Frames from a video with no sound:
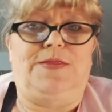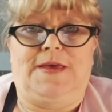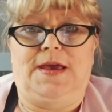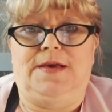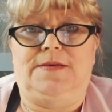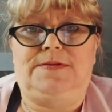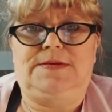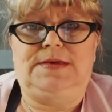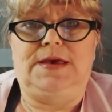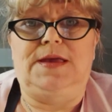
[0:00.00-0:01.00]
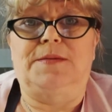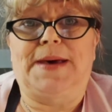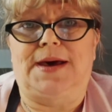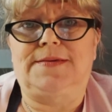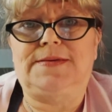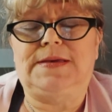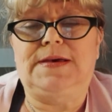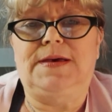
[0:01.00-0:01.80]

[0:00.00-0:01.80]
things in the past.